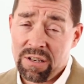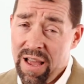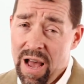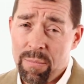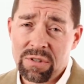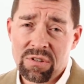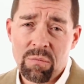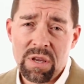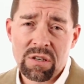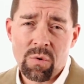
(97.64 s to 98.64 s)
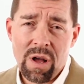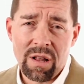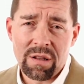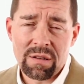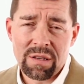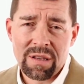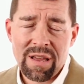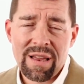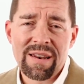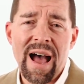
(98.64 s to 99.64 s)
Happens to me as well.
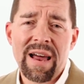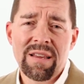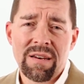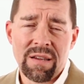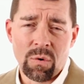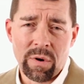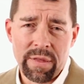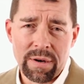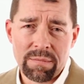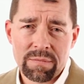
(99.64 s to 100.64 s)
Now, how do you deal with it?